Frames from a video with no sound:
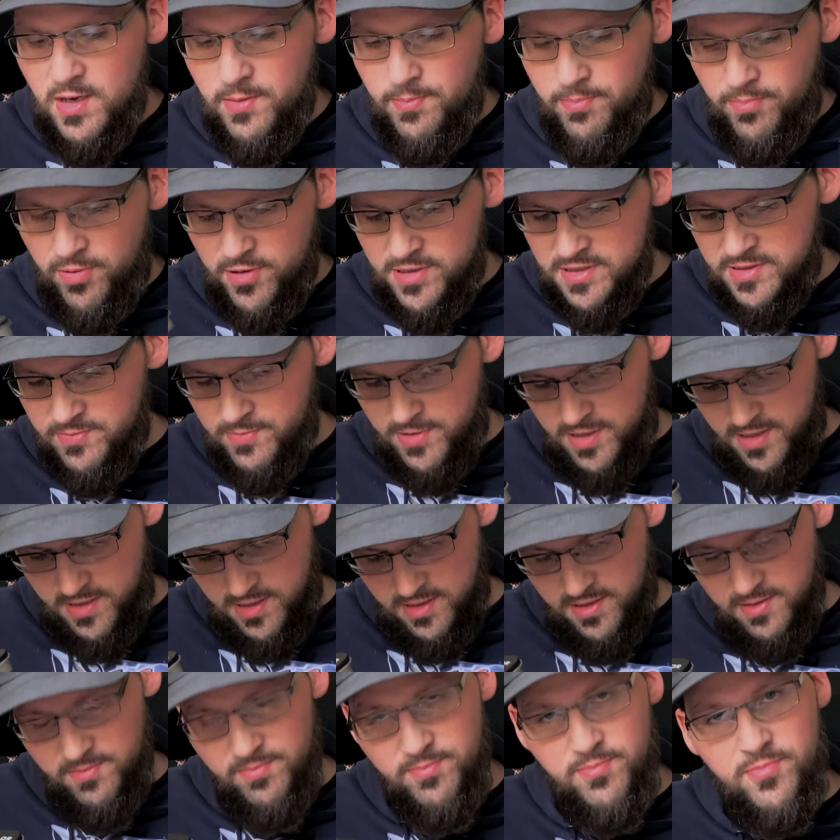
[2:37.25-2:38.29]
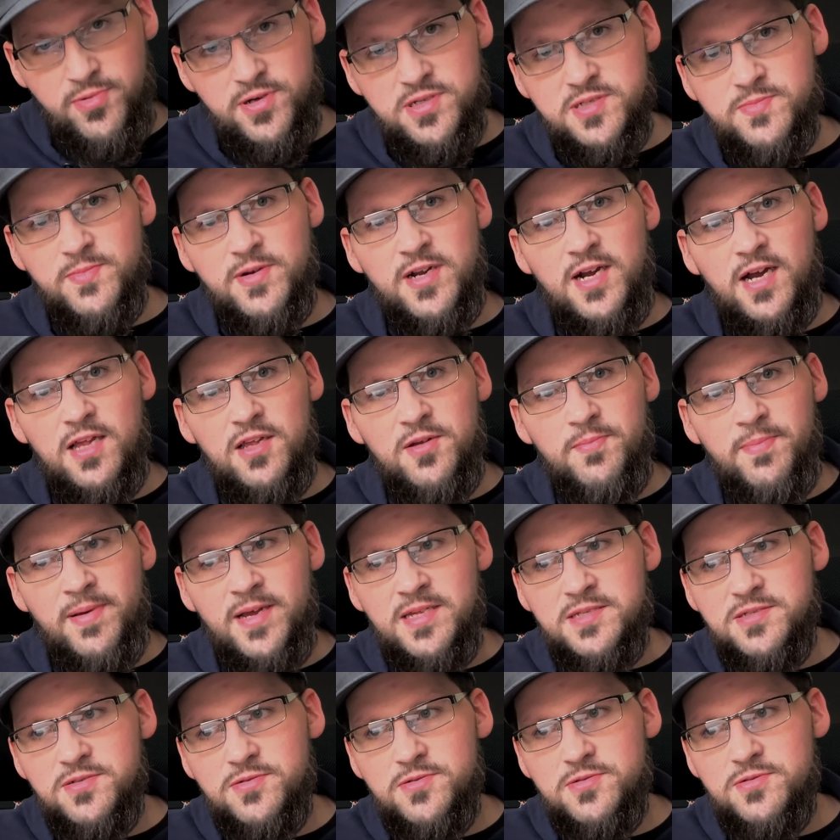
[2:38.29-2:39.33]
Prismacolor
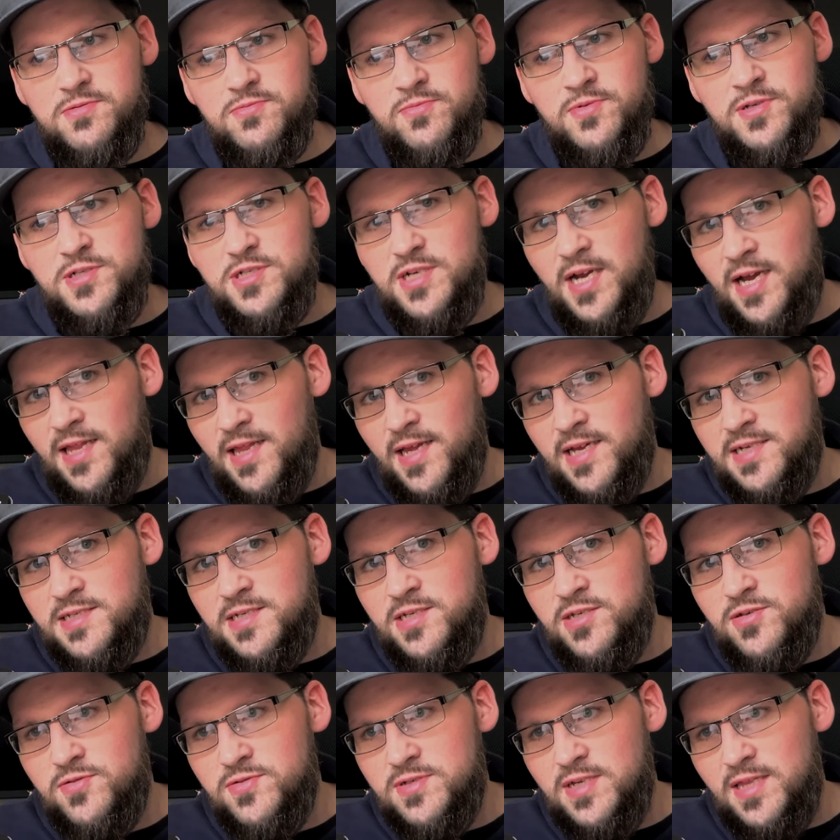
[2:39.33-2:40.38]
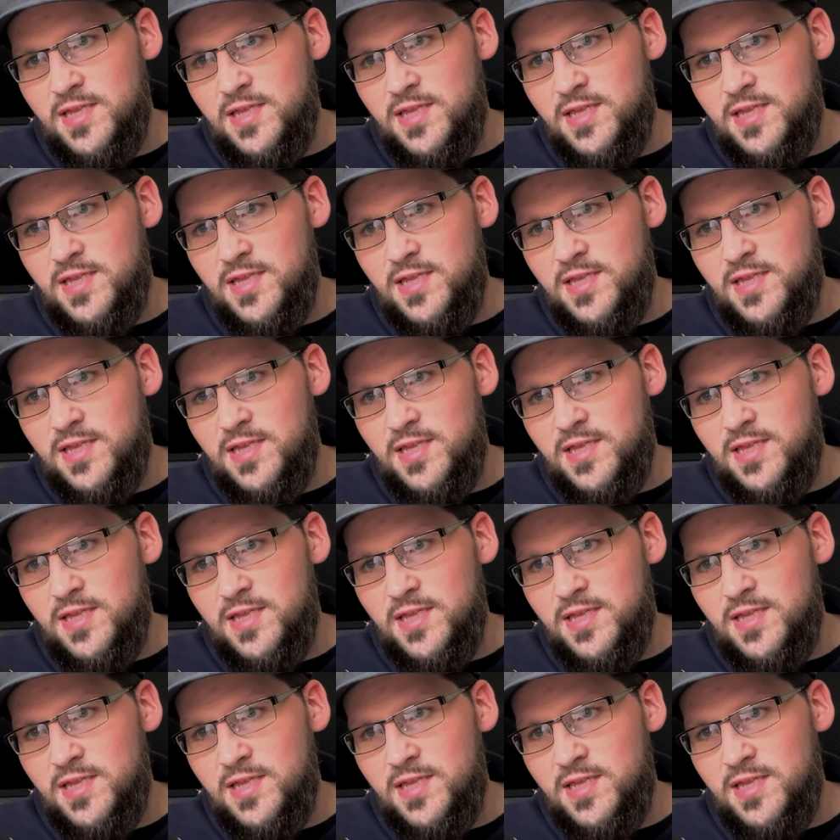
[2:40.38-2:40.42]
Pencils, which I like to use a